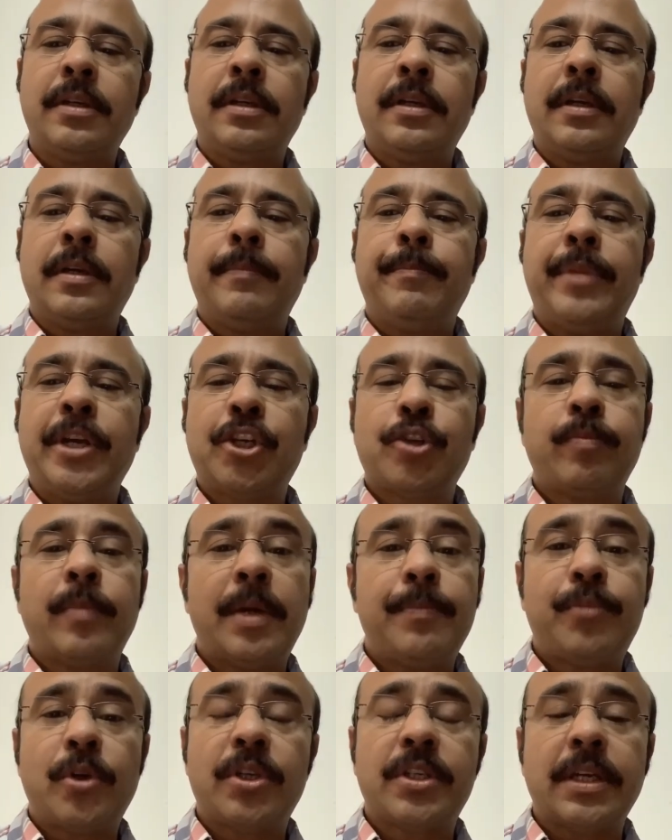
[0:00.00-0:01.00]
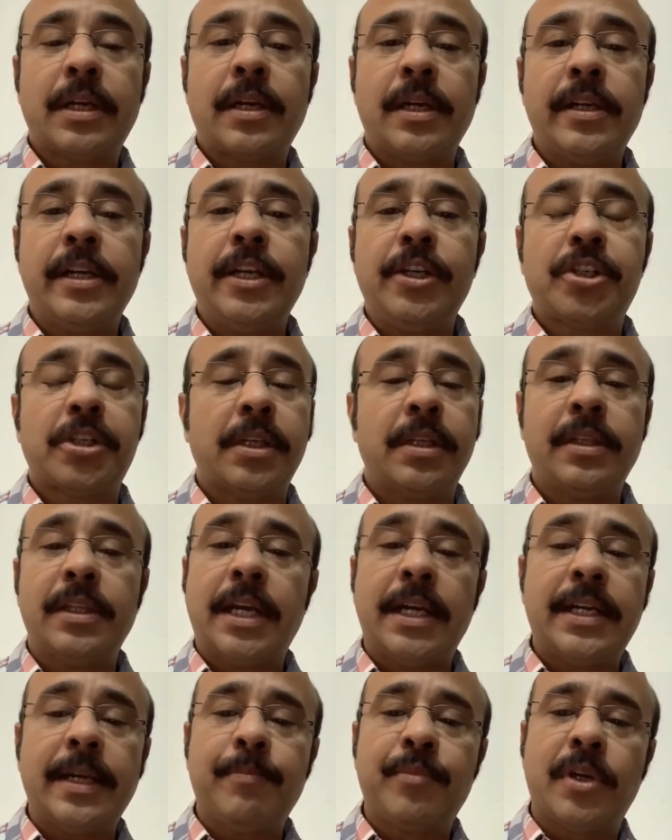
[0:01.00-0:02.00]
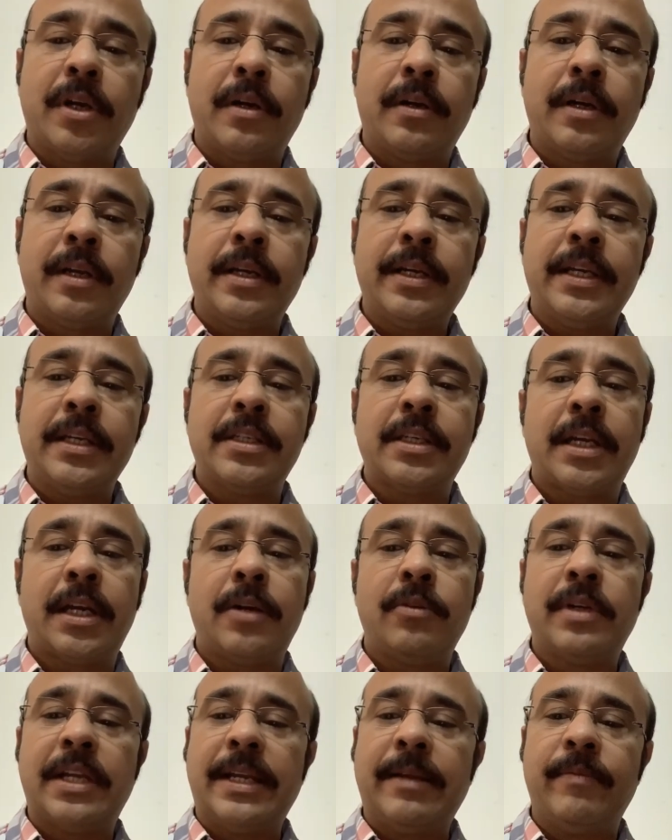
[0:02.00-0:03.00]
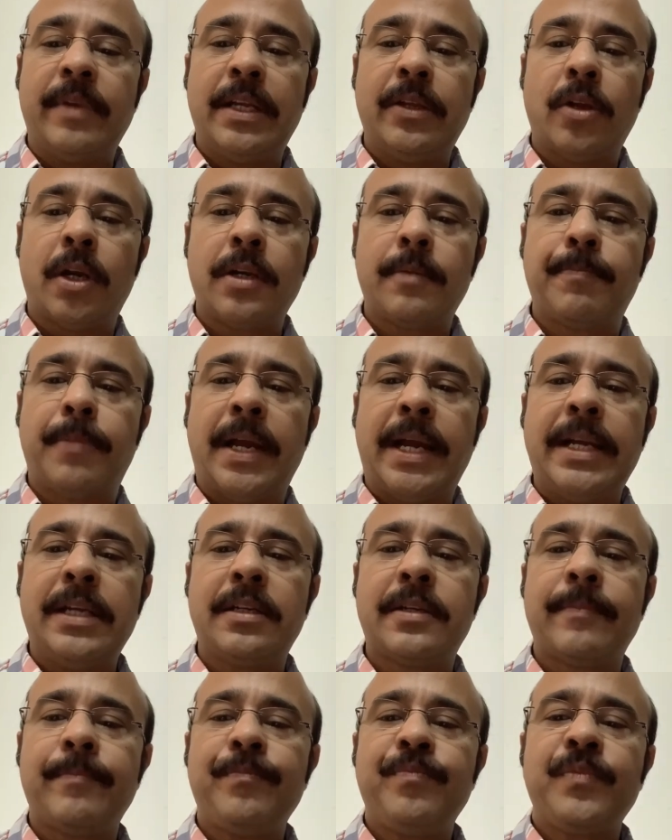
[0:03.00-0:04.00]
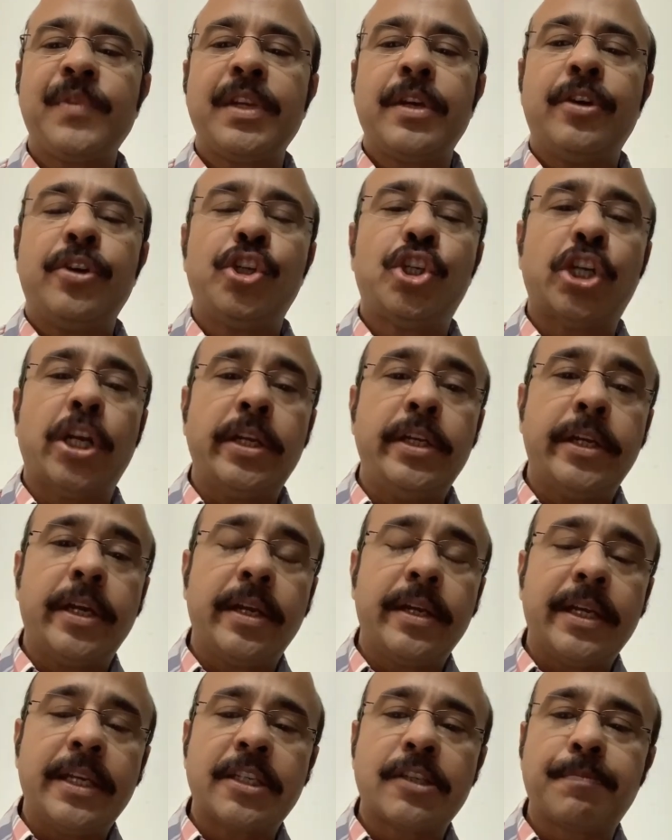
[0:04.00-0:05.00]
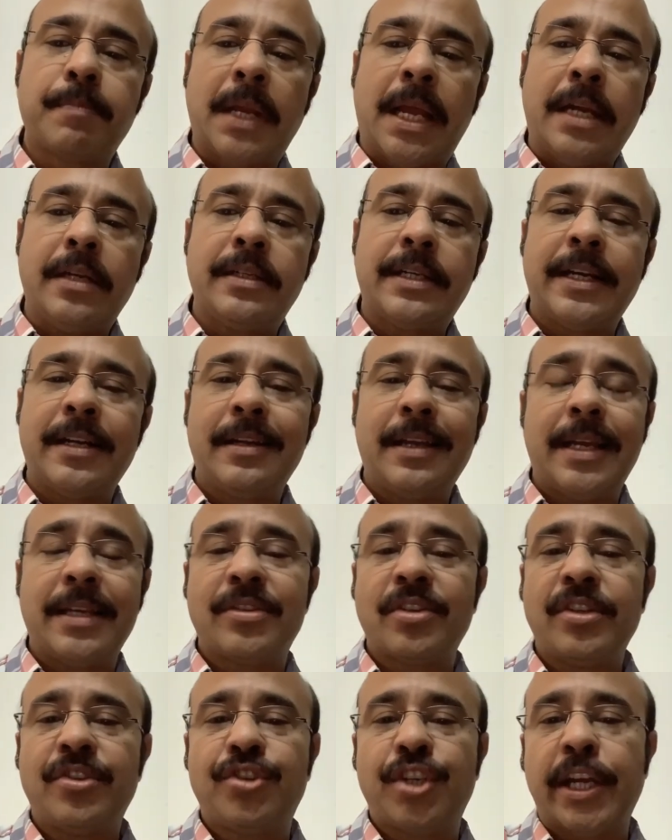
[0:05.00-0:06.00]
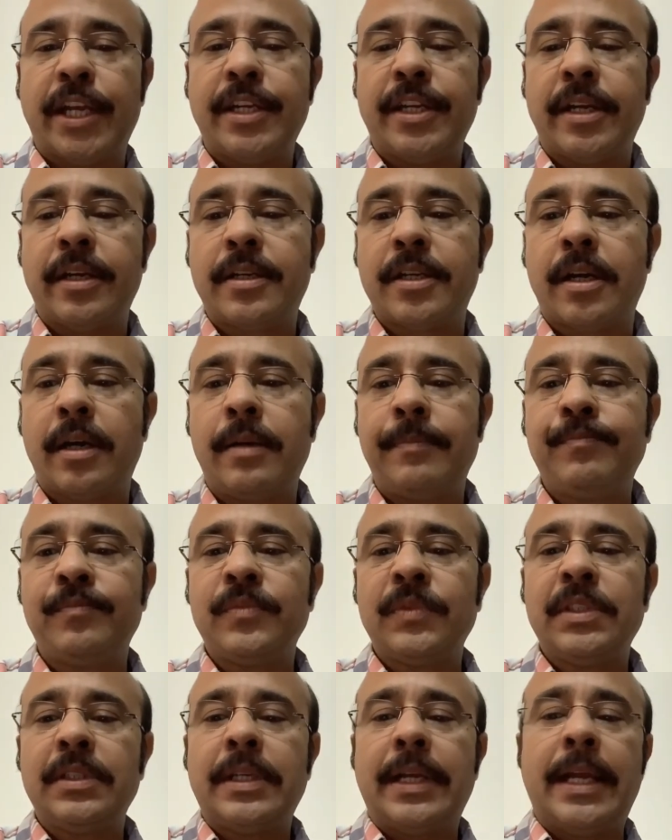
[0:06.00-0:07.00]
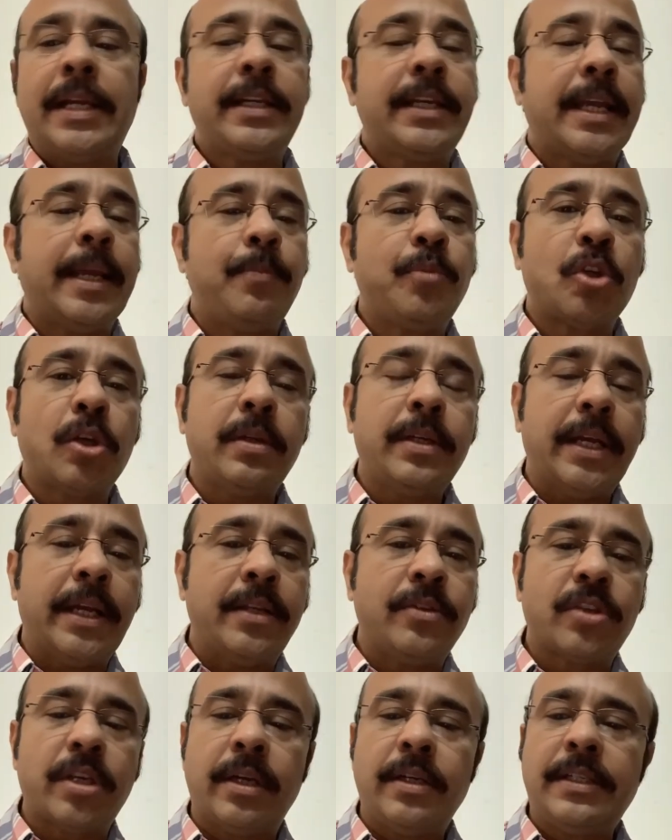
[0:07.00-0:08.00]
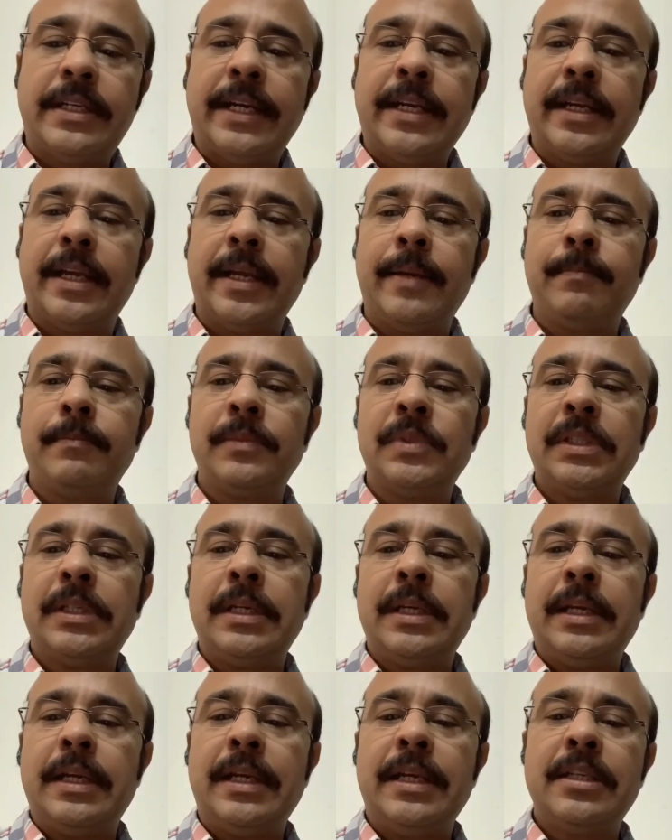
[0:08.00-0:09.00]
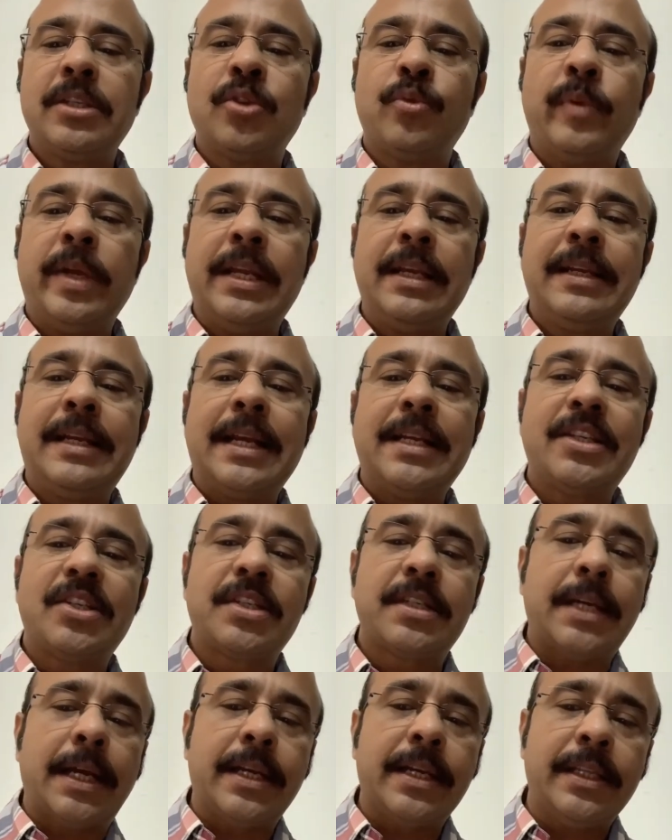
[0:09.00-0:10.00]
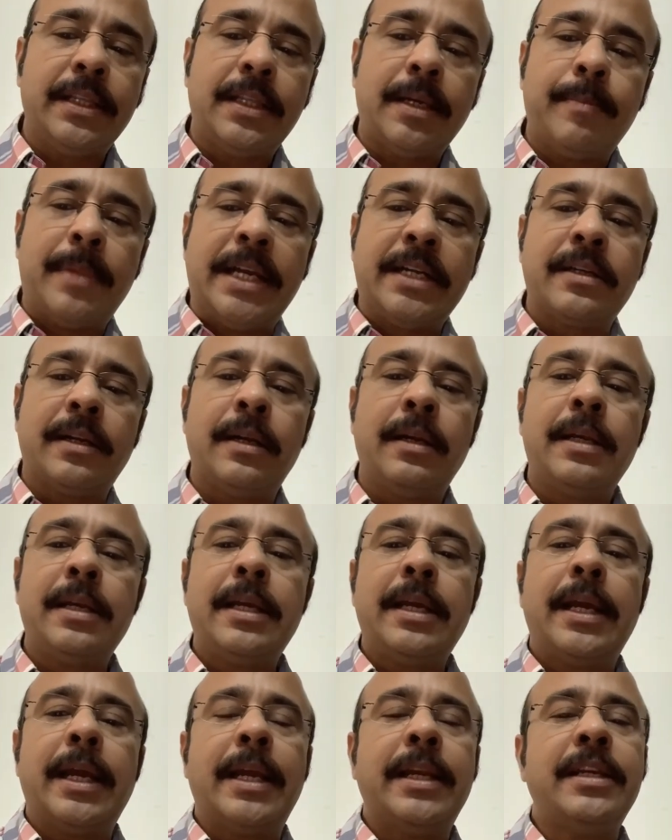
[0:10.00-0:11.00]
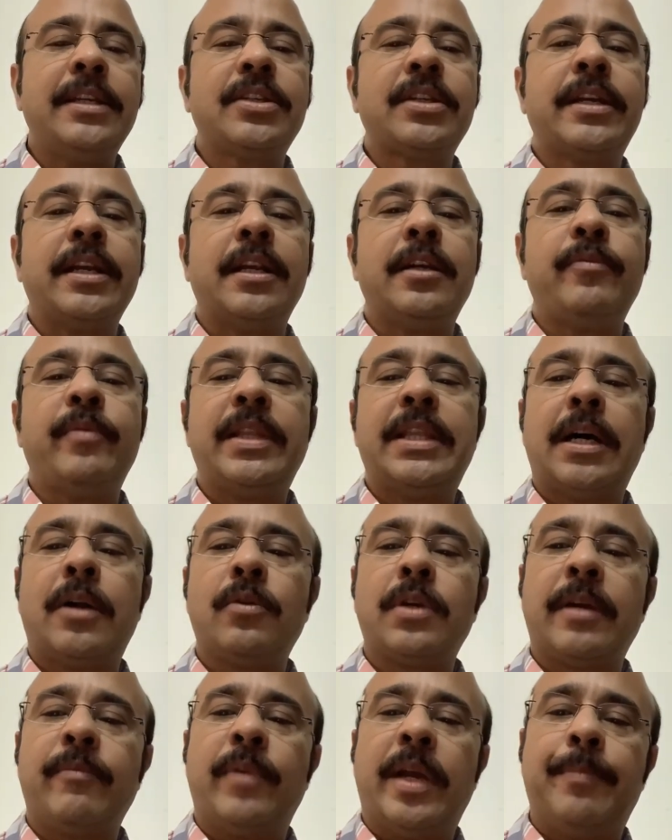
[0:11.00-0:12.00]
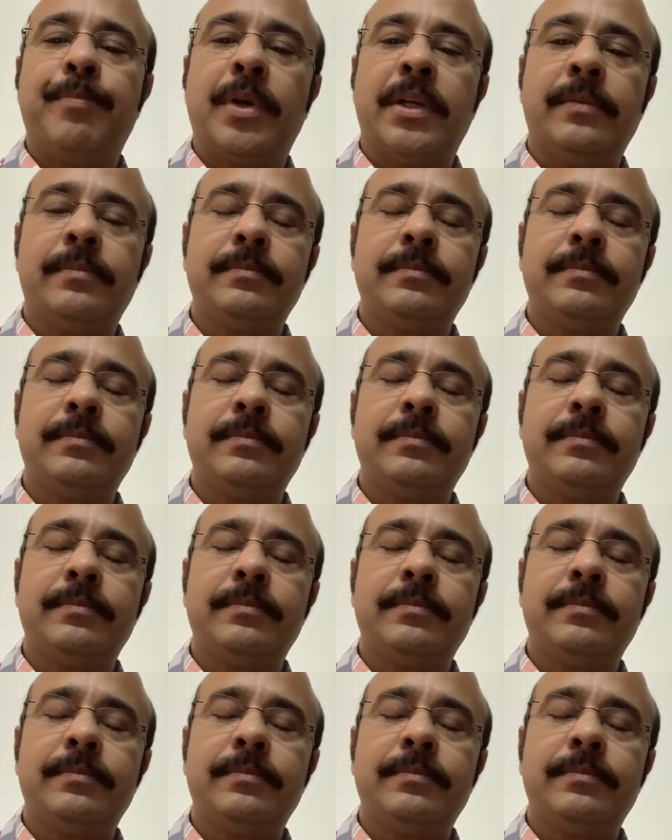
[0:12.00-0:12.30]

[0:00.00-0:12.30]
Bhishma puts a condition that if Karna is around, he will not fight. Shalya is planted as his charioteer and keeps on insulting him. His wheel gets stuck in the battle and is killed without a weapon.